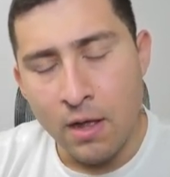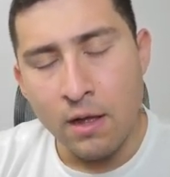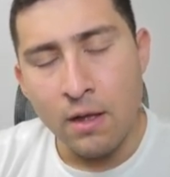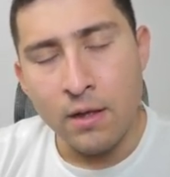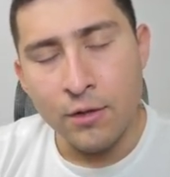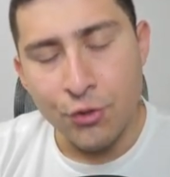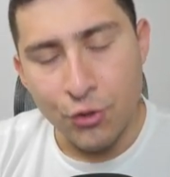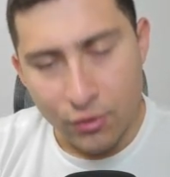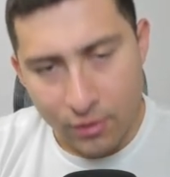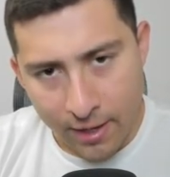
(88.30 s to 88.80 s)

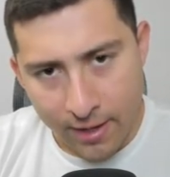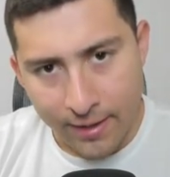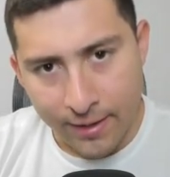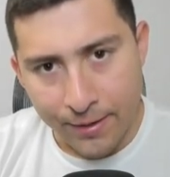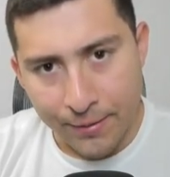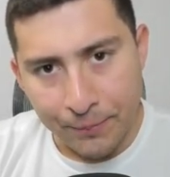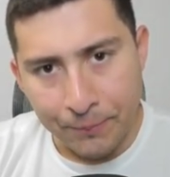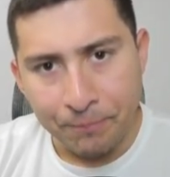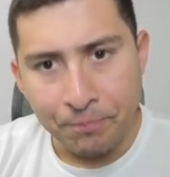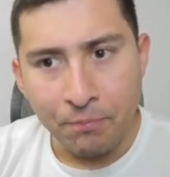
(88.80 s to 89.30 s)

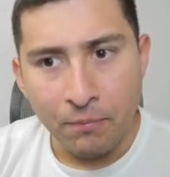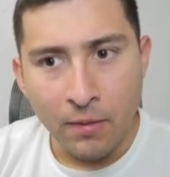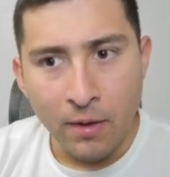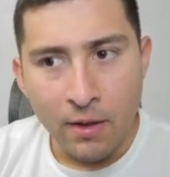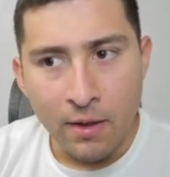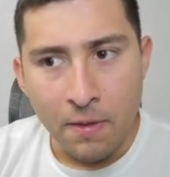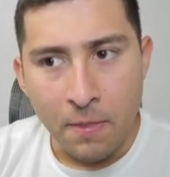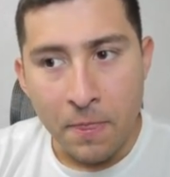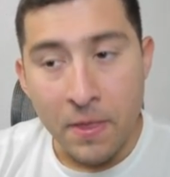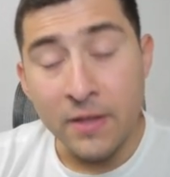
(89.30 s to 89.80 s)
staking,
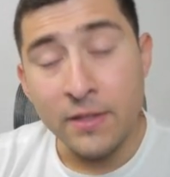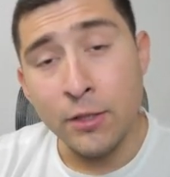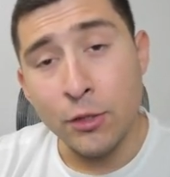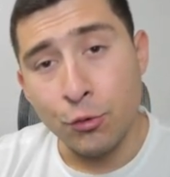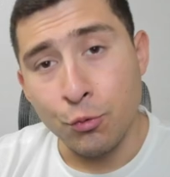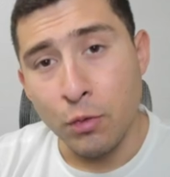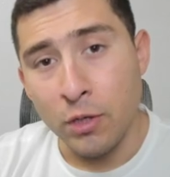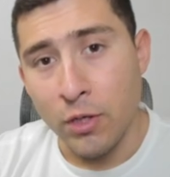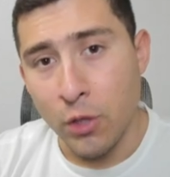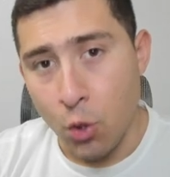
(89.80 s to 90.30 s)
this
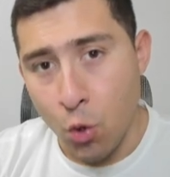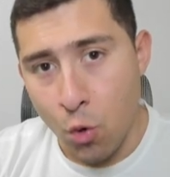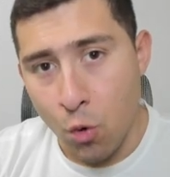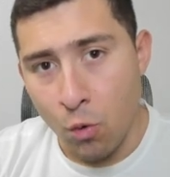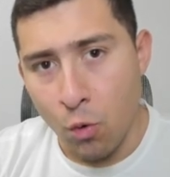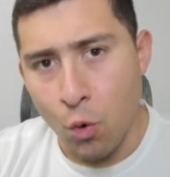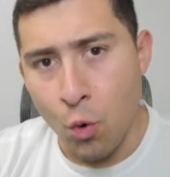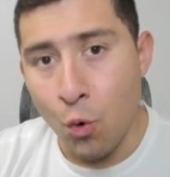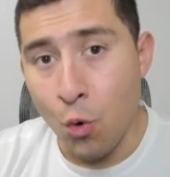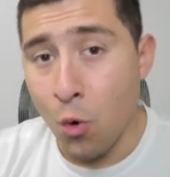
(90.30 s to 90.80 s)
is really
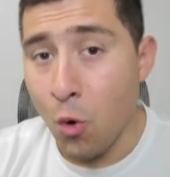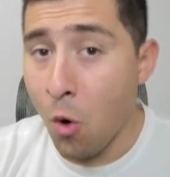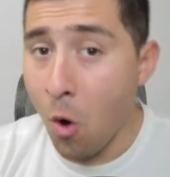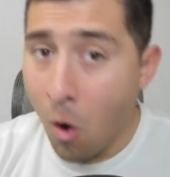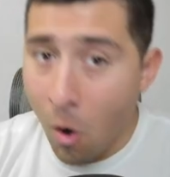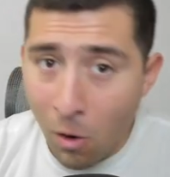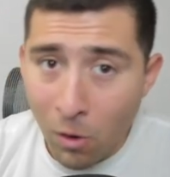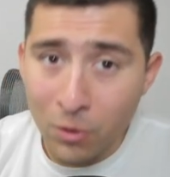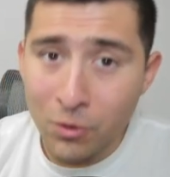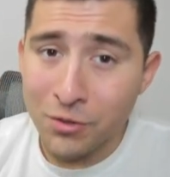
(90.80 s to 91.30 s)
cool. Who
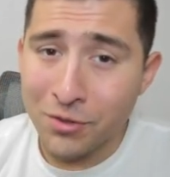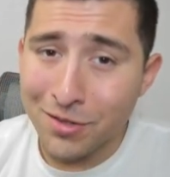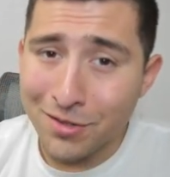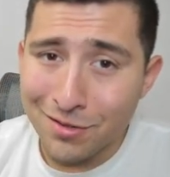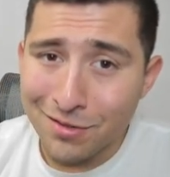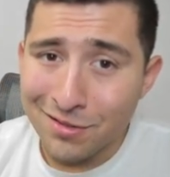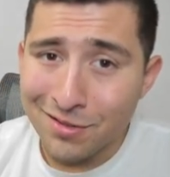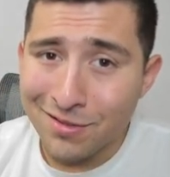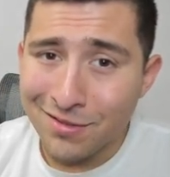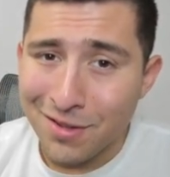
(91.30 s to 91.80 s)

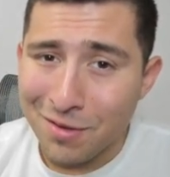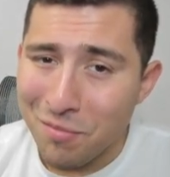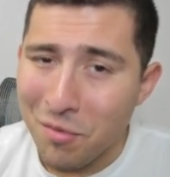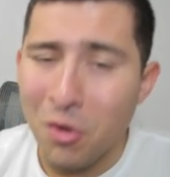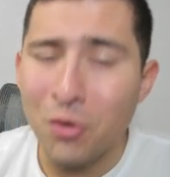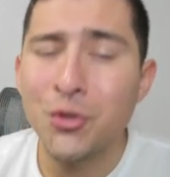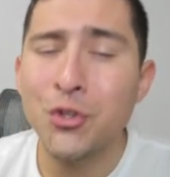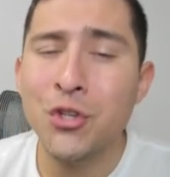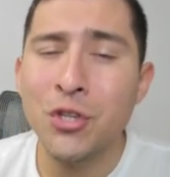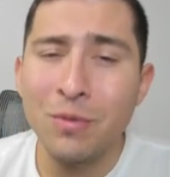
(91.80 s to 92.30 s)
holds the
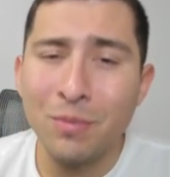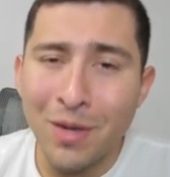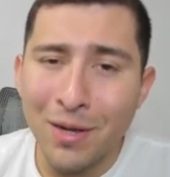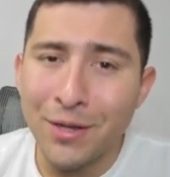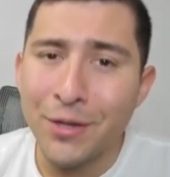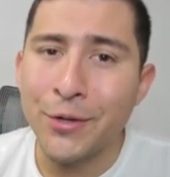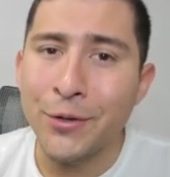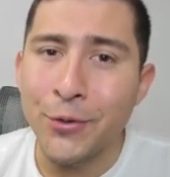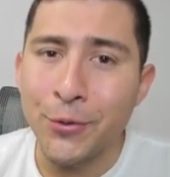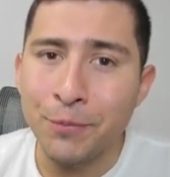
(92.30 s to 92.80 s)
most Shiba
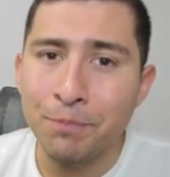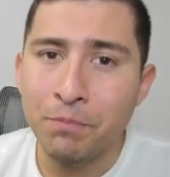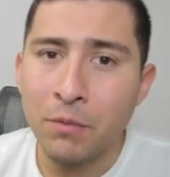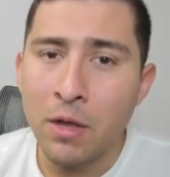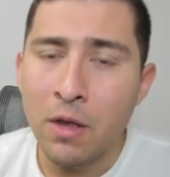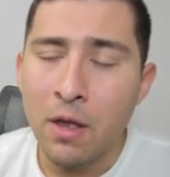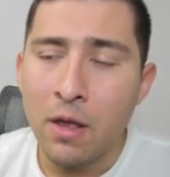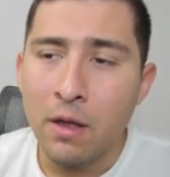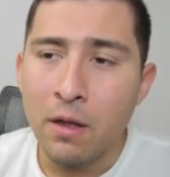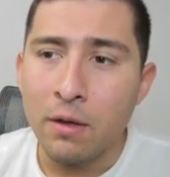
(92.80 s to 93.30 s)
Inu
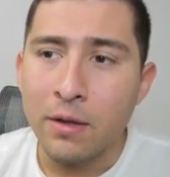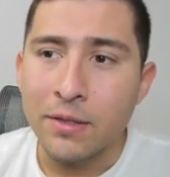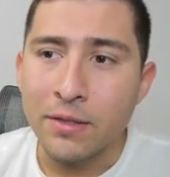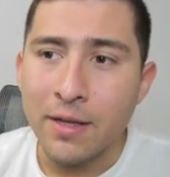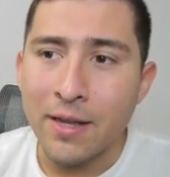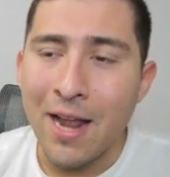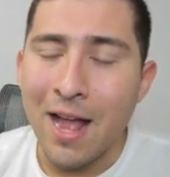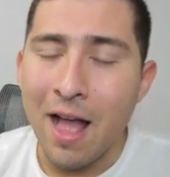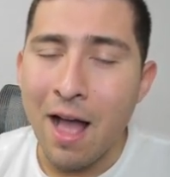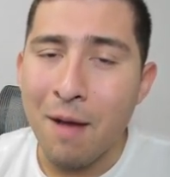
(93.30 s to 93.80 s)
is
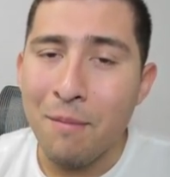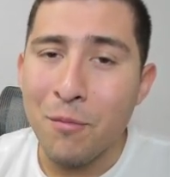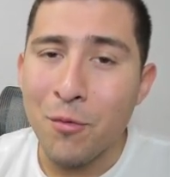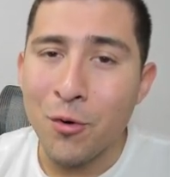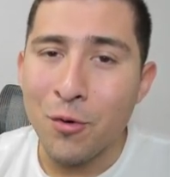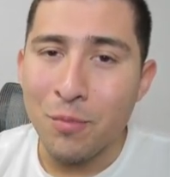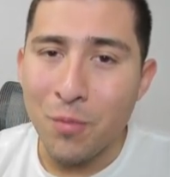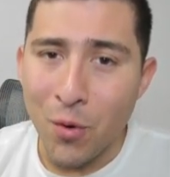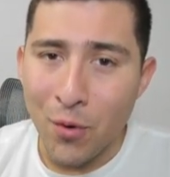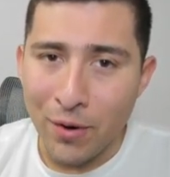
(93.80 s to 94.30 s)
going to have
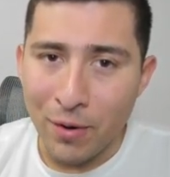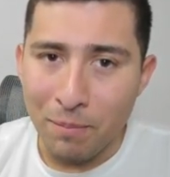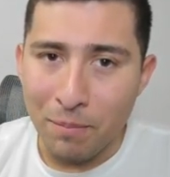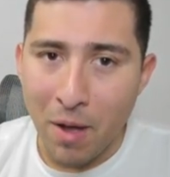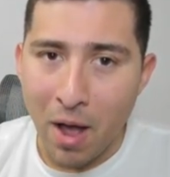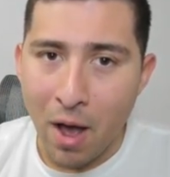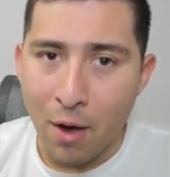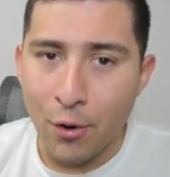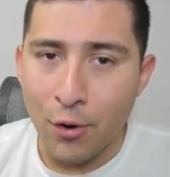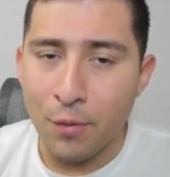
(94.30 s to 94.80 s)
more voting
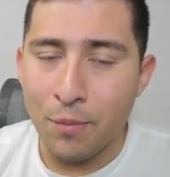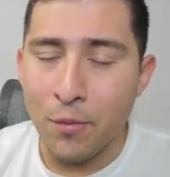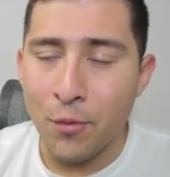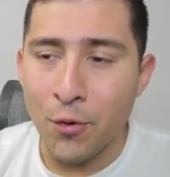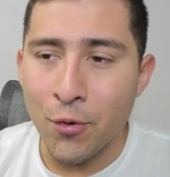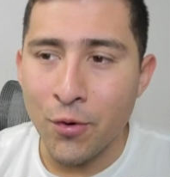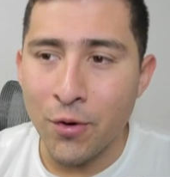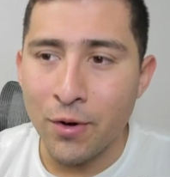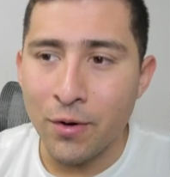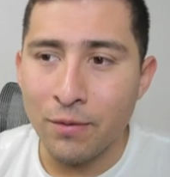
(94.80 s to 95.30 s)
power,
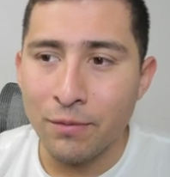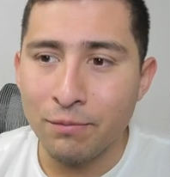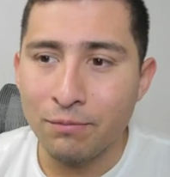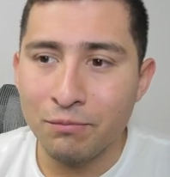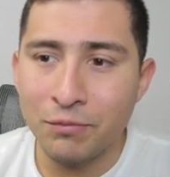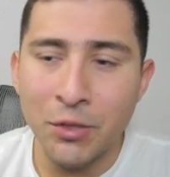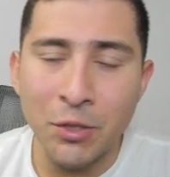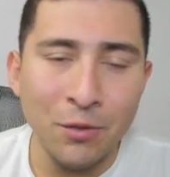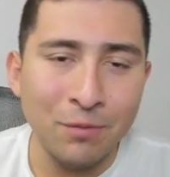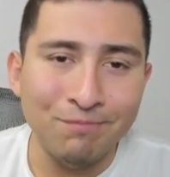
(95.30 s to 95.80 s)
more,
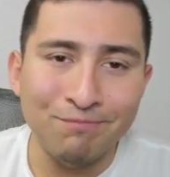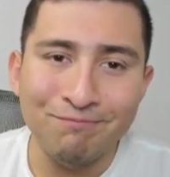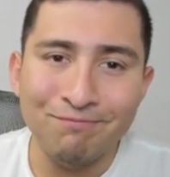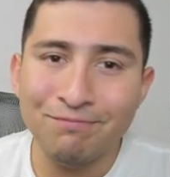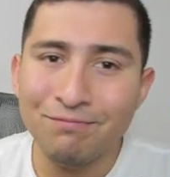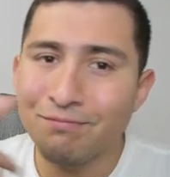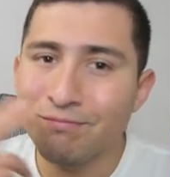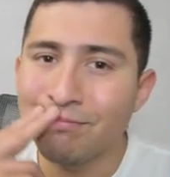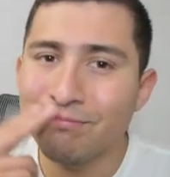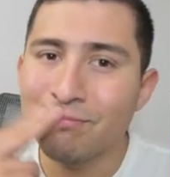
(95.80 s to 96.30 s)
you know,
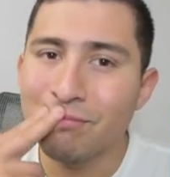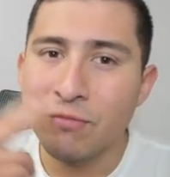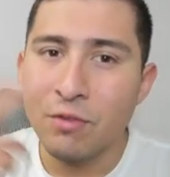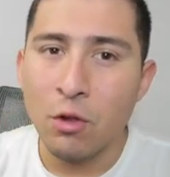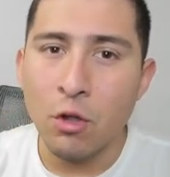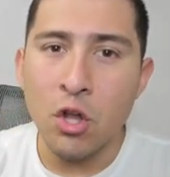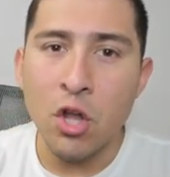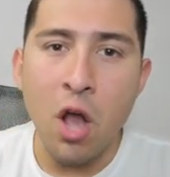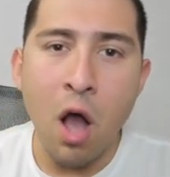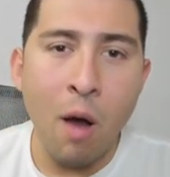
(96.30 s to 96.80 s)

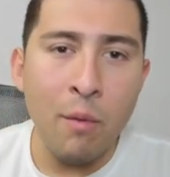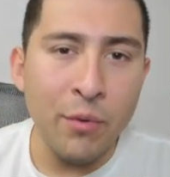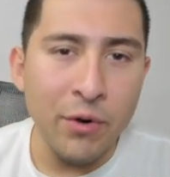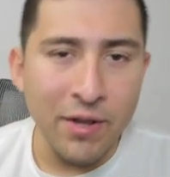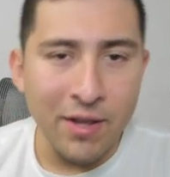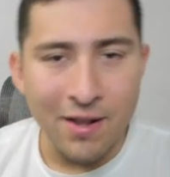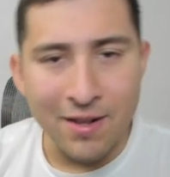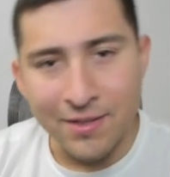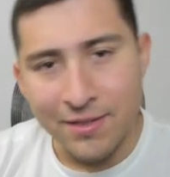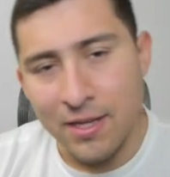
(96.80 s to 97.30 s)

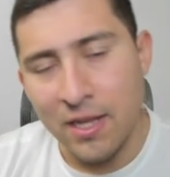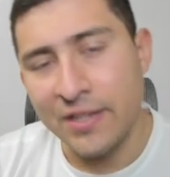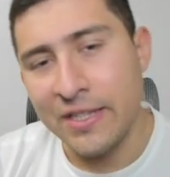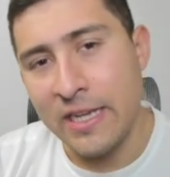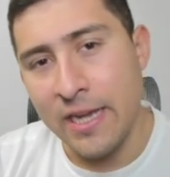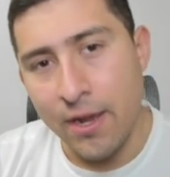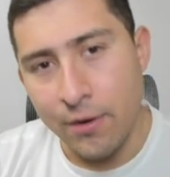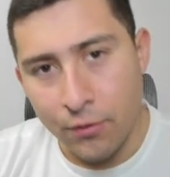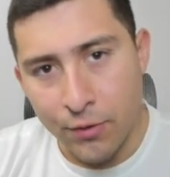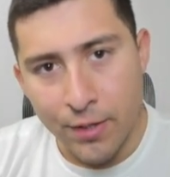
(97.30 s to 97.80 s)
governance at
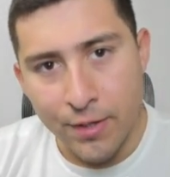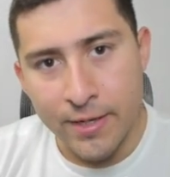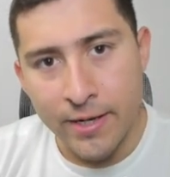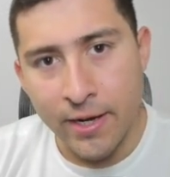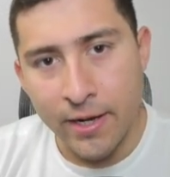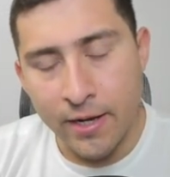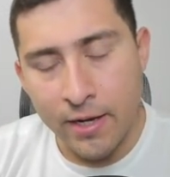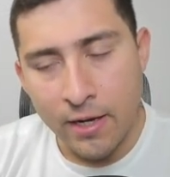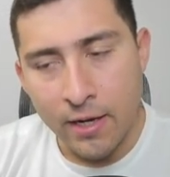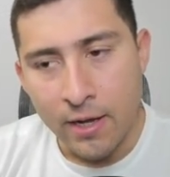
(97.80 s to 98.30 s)
the end of the
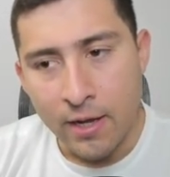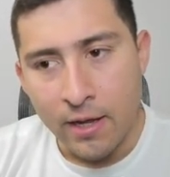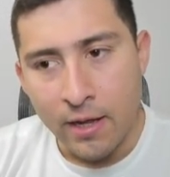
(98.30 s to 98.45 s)
day.